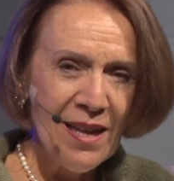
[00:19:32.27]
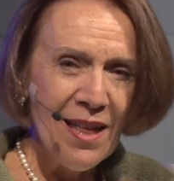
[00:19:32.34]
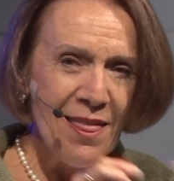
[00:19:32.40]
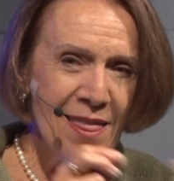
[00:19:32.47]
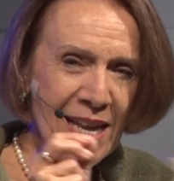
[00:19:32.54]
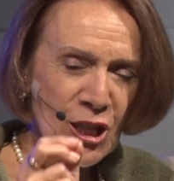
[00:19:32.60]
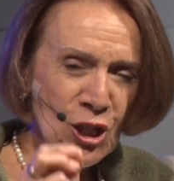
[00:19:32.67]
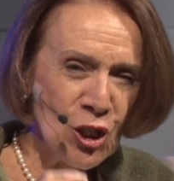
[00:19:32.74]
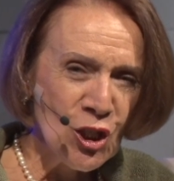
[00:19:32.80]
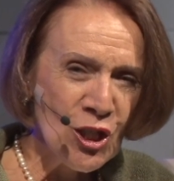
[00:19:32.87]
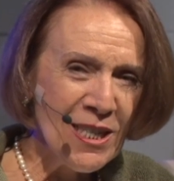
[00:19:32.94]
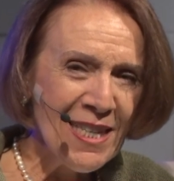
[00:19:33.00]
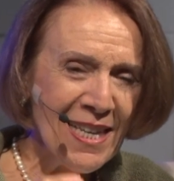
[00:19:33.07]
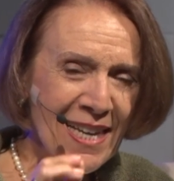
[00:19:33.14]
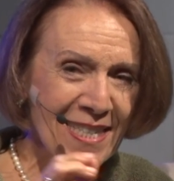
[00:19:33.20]
that
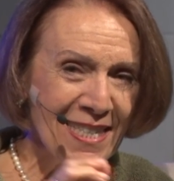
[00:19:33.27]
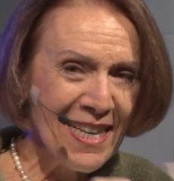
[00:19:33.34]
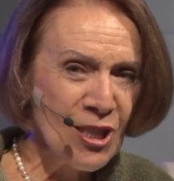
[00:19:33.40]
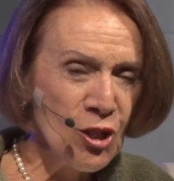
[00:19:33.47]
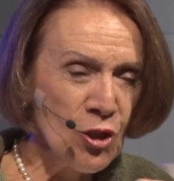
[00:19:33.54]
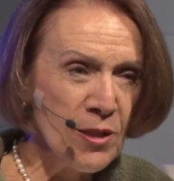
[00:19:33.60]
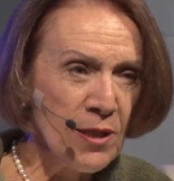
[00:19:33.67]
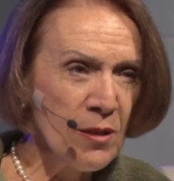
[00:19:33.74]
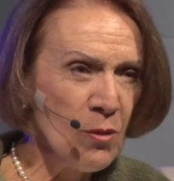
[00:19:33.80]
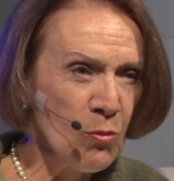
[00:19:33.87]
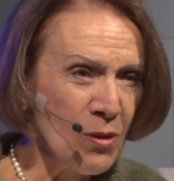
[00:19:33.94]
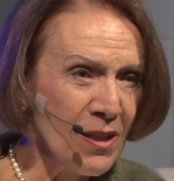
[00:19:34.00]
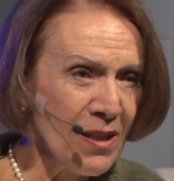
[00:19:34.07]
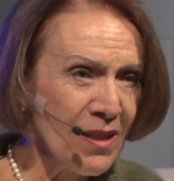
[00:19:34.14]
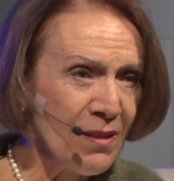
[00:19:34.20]
she has had to deal
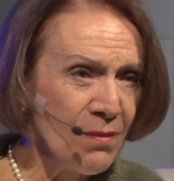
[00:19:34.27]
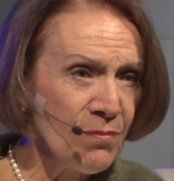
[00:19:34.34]
with.